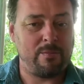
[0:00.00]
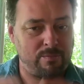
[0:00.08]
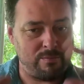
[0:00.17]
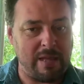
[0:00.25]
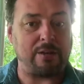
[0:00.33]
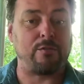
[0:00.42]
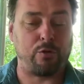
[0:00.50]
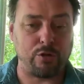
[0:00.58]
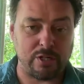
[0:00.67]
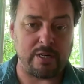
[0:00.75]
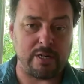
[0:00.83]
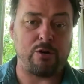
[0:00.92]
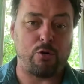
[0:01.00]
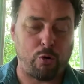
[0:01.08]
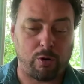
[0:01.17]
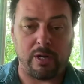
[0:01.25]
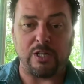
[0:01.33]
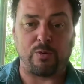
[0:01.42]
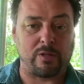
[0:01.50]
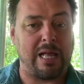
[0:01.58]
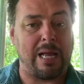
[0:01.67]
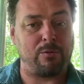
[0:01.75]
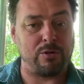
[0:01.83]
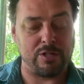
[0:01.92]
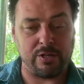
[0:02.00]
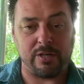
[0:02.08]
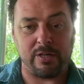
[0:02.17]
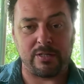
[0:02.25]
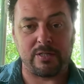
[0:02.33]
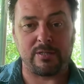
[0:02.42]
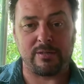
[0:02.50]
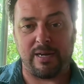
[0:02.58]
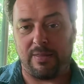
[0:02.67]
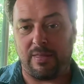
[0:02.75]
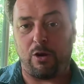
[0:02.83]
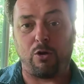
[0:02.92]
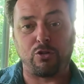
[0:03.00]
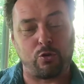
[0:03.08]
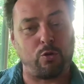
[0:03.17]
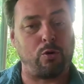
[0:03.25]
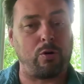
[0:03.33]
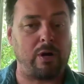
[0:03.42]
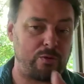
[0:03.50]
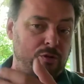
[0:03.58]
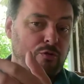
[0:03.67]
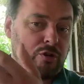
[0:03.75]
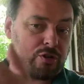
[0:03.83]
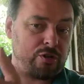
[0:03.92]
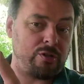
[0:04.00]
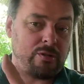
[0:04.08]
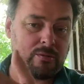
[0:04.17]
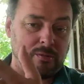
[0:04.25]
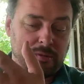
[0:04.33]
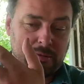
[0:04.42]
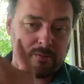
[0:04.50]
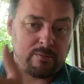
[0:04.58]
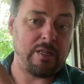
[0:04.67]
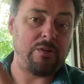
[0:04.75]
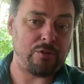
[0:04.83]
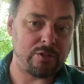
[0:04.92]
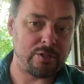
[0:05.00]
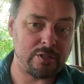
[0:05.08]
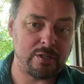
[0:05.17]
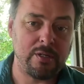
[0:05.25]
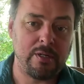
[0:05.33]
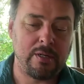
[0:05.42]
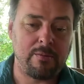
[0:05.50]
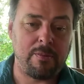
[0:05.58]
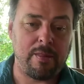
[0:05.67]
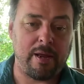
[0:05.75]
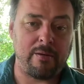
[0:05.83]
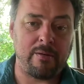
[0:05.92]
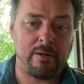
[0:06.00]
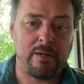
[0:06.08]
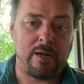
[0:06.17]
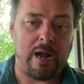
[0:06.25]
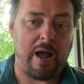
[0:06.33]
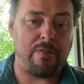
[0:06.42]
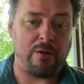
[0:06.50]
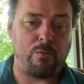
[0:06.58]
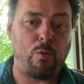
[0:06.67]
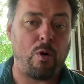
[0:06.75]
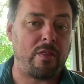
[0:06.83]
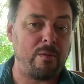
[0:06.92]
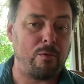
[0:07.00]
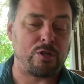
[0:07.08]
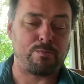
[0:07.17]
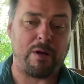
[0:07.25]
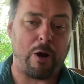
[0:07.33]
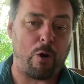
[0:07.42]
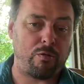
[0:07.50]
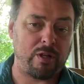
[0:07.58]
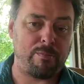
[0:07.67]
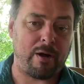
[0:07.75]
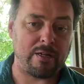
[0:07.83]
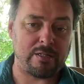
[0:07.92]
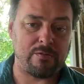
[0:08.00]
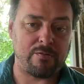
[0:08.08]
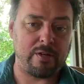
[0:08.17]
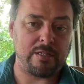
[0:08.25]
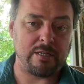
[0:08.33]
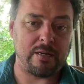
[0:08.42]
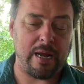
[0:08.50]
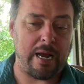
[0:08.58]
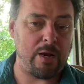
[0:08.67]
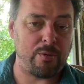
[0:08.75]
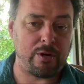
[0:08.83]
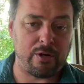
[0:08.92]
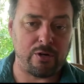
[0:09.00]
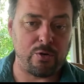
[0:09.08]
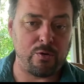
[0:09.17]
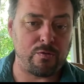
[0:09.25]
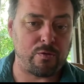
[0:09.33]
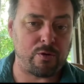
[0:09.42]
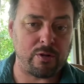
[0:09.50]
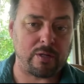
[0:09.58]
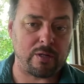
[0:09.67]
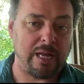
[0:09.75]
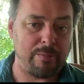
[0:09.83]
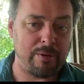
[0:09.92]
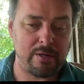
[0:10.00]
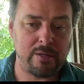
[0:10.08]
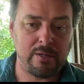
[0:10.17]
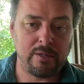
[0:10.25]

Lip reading: that diversity correlates with climate resilience and that also correlates with nutritional levels, then I think one of the most powerfully positive things that anyone can do for the climate